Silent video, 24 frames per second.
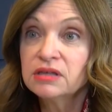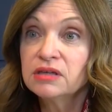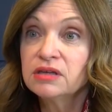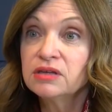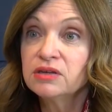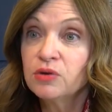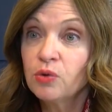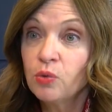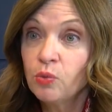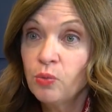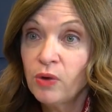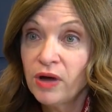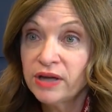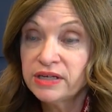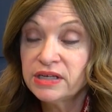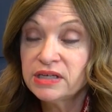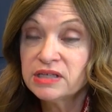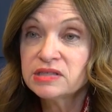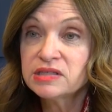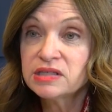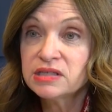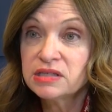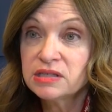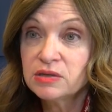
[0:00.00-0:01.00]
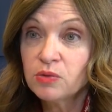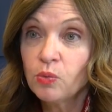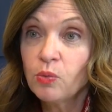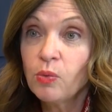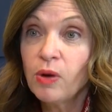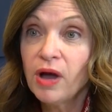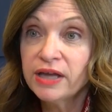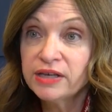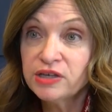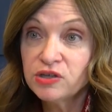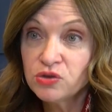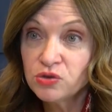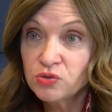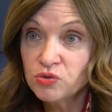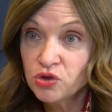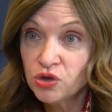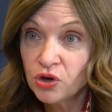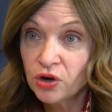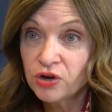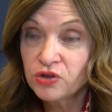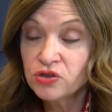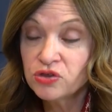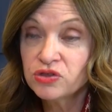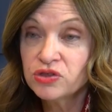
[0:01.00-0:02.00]
you know, what is it, why did you
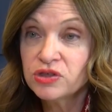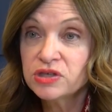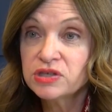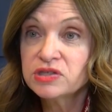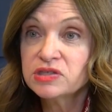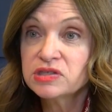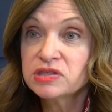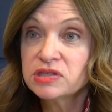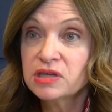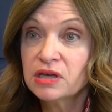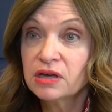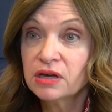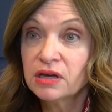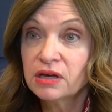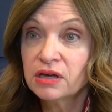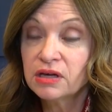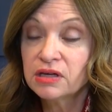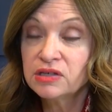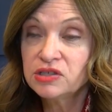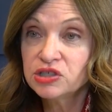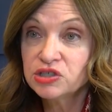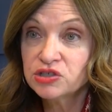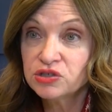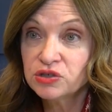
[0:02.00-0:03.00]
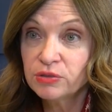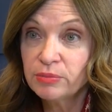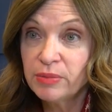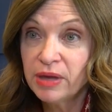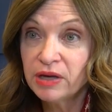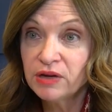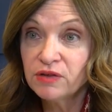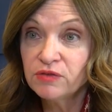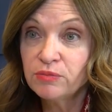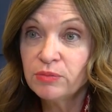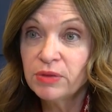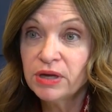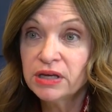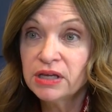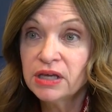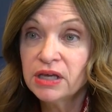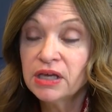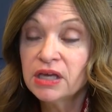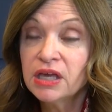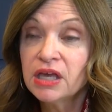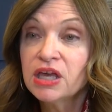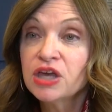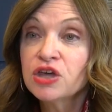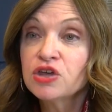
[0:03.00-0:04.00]
charge this uh, additional amount of
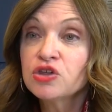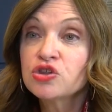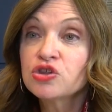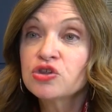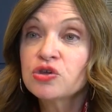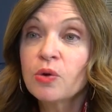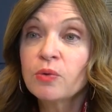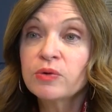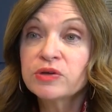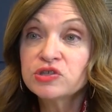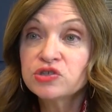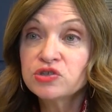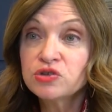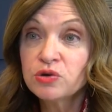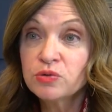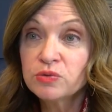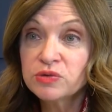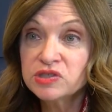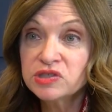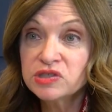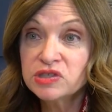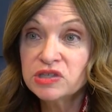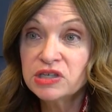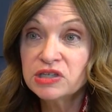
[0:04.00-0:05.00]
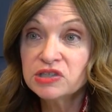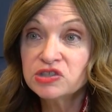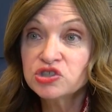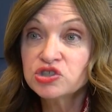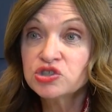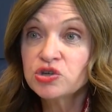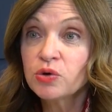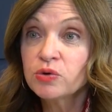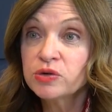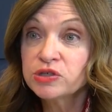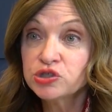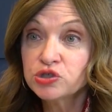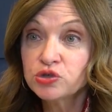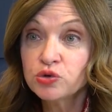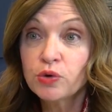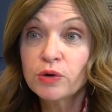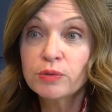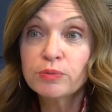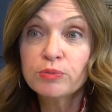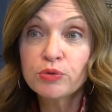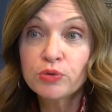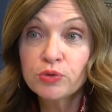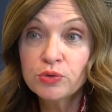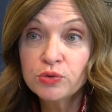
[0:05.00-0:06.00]
money? Show us your receipts, show us your
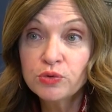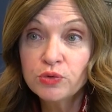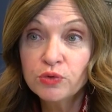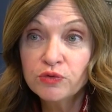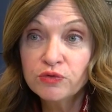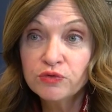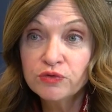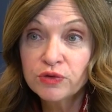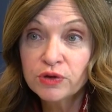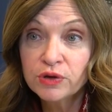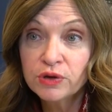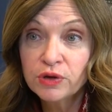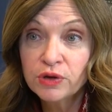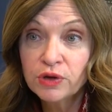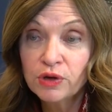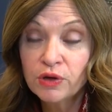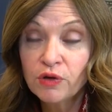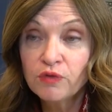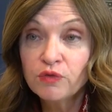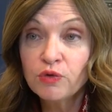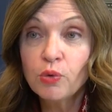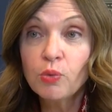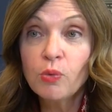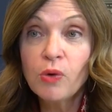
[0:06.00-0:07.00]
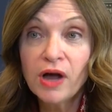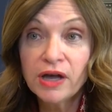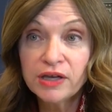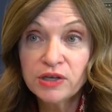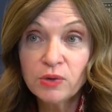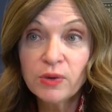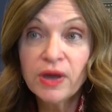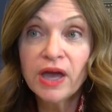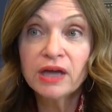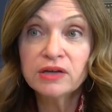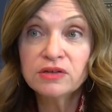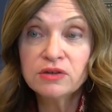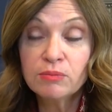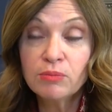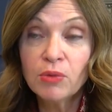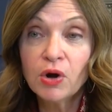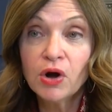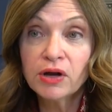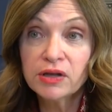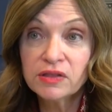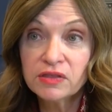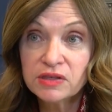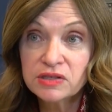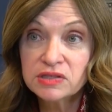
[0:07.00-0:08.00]
proof for why you had to
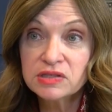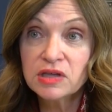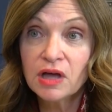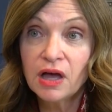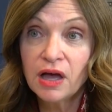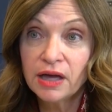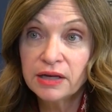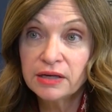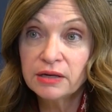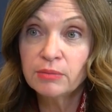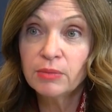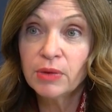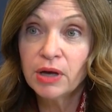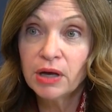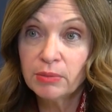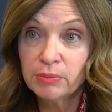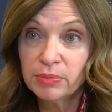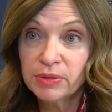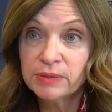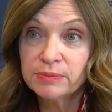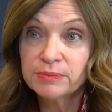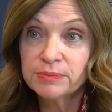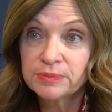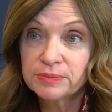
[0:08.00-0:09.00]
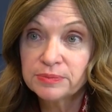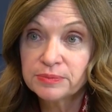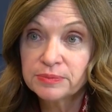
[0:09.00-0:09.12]
mark this item up.